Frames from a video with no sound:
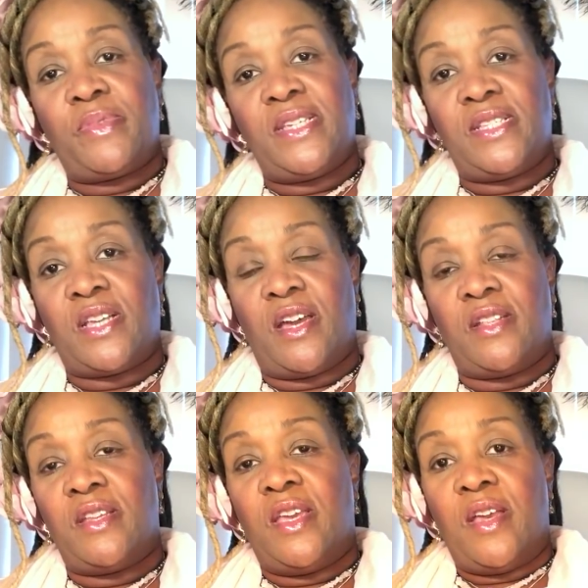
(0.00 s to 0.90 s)
Please,
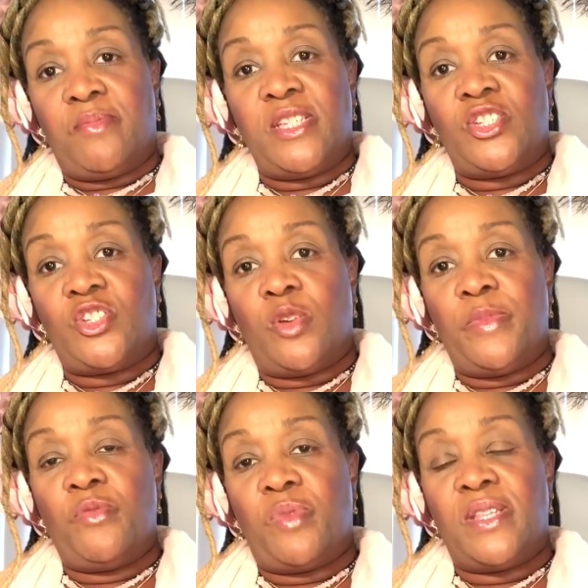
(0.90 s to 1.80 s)
God, please show
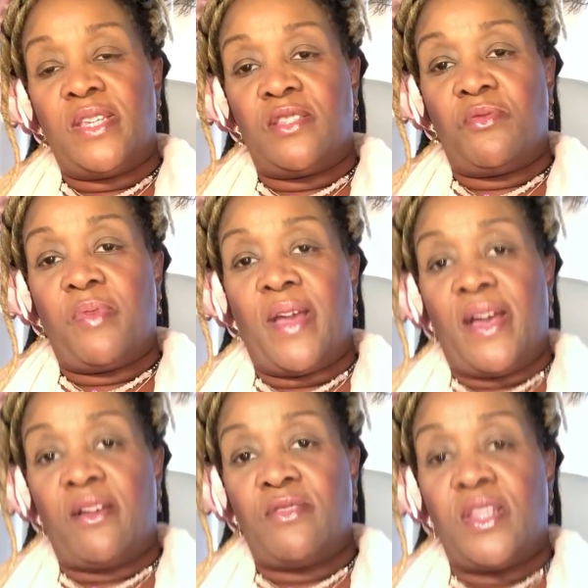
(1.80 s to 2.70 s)
me what is
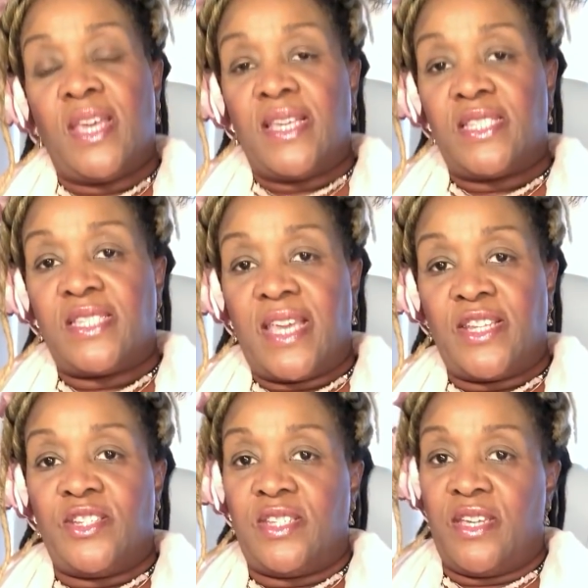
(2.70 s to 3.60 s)
around
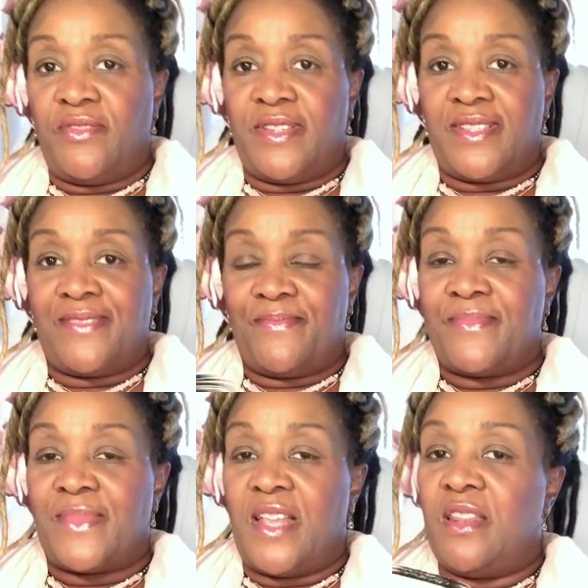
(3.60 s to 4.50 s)
Sagittarians.
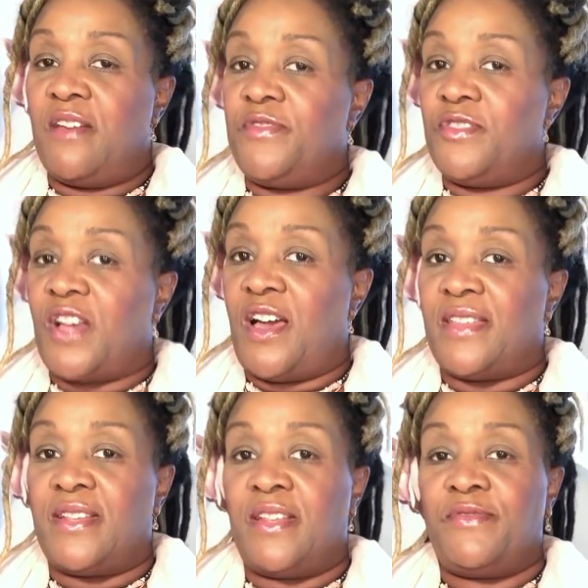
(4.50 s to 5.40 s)
I love you,
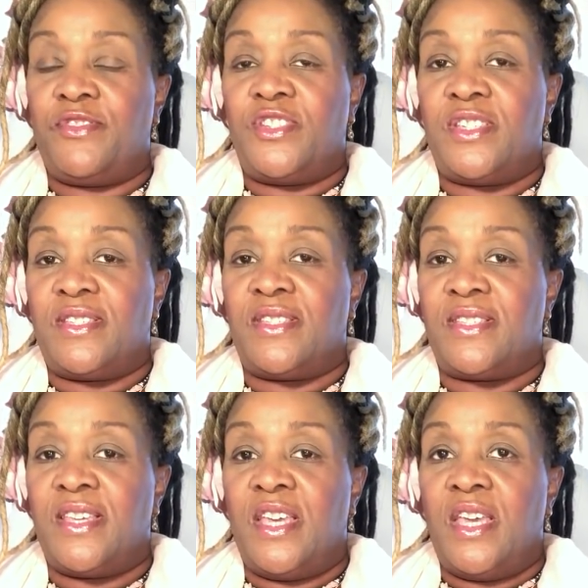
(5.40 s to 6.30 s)
God. I love you, Jesus.
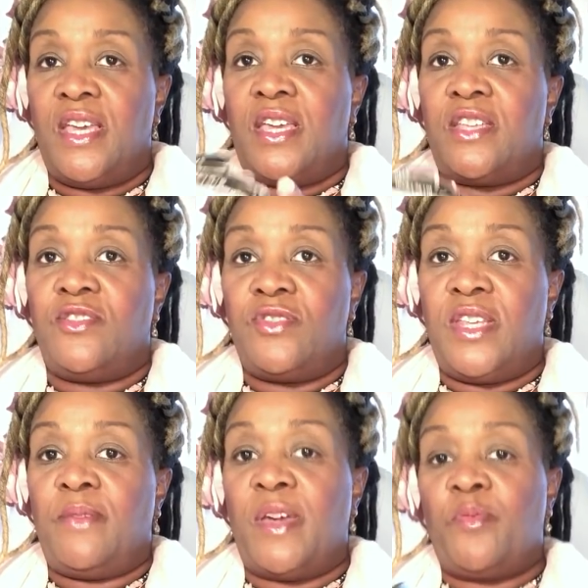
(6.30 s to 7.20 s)
In your
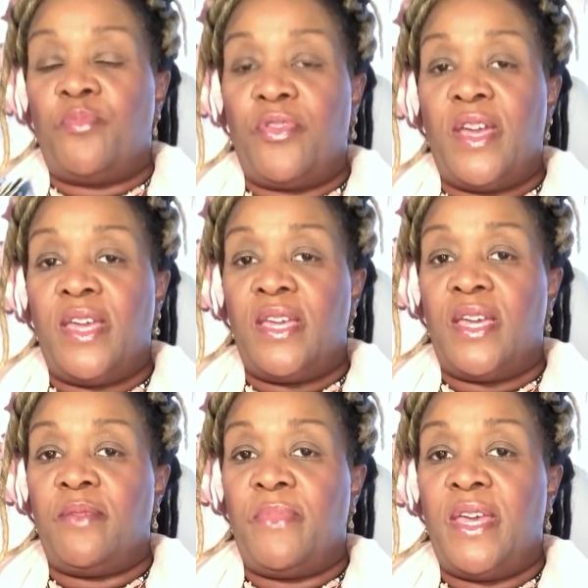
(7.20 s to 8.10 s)
name I pray.
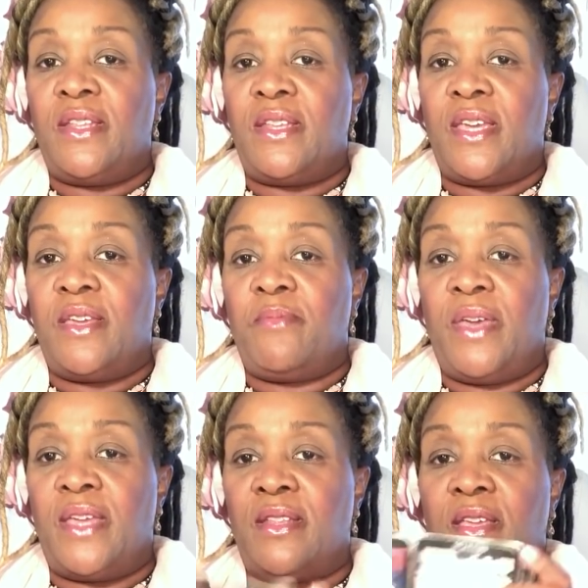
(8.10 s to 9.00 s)
Amen,
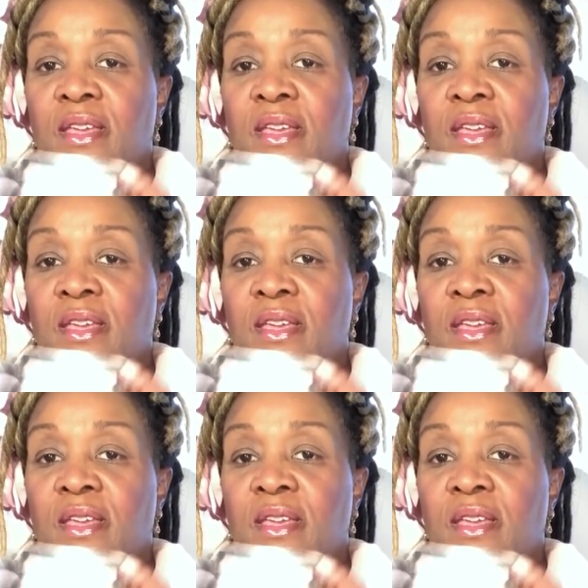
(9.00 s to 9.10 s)
amen,